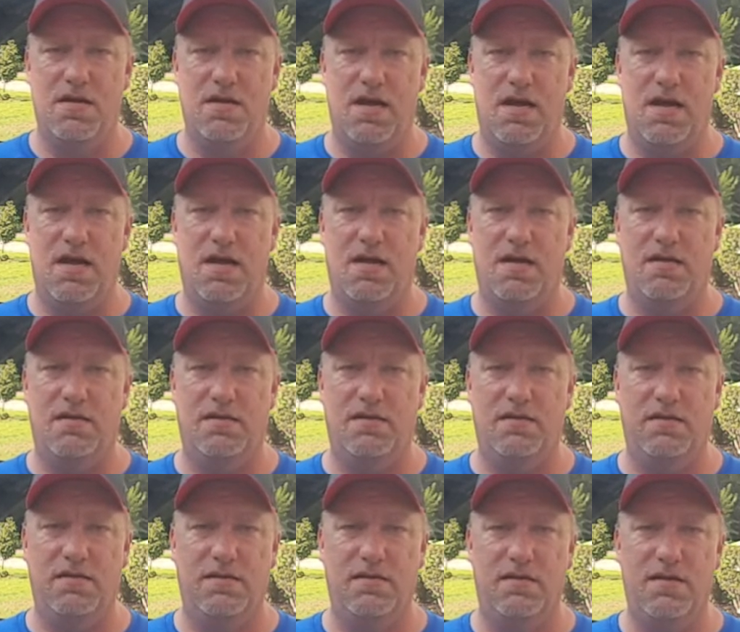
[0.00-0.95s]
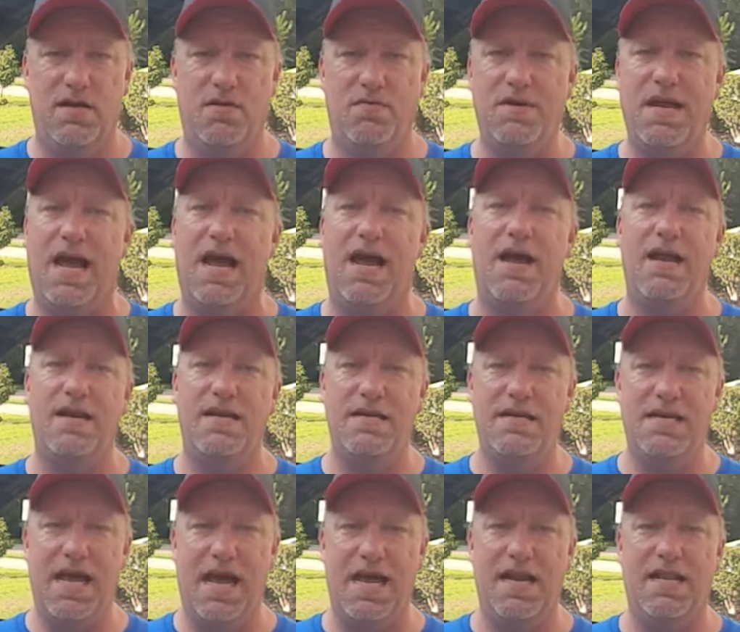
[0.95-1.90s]

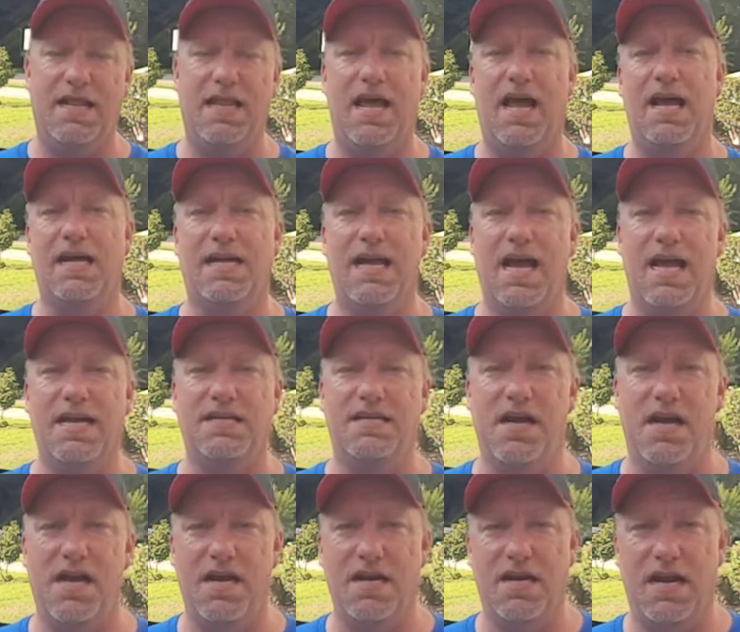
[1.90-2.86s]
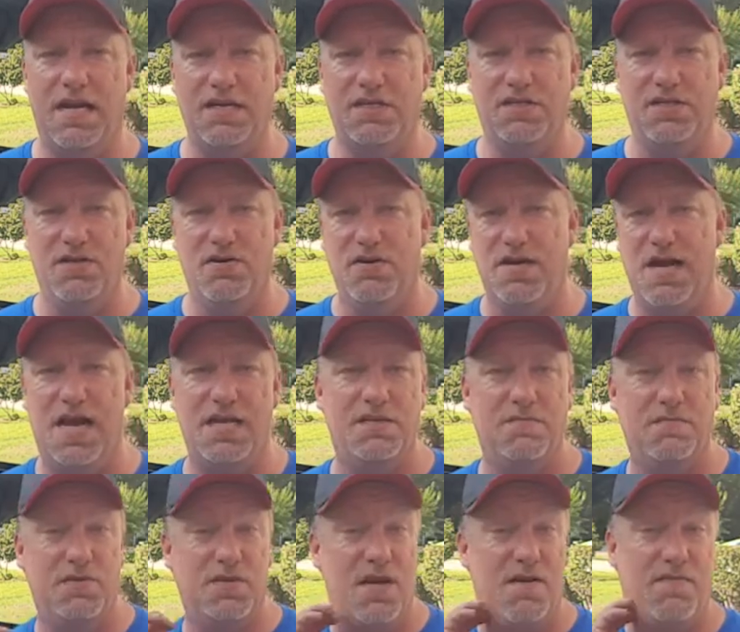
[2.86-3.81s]
not a lot got done. I still got
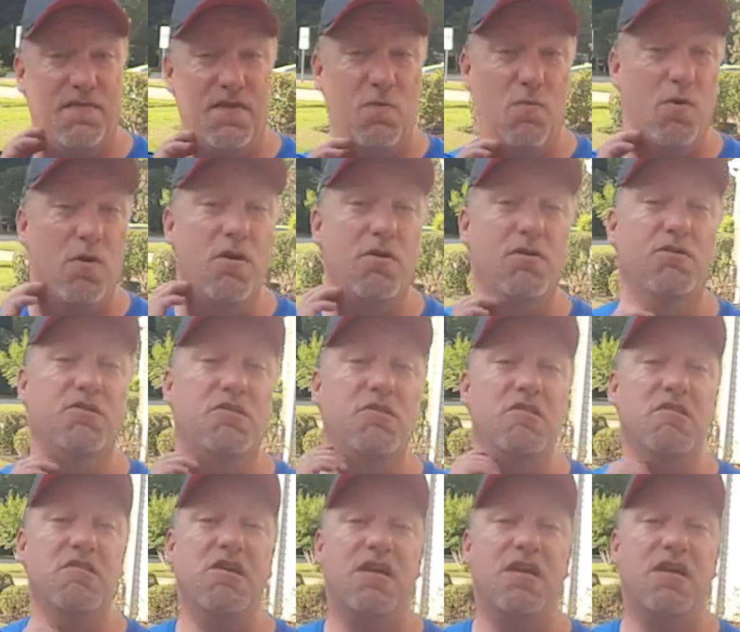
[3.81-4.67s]
some stuff in the works.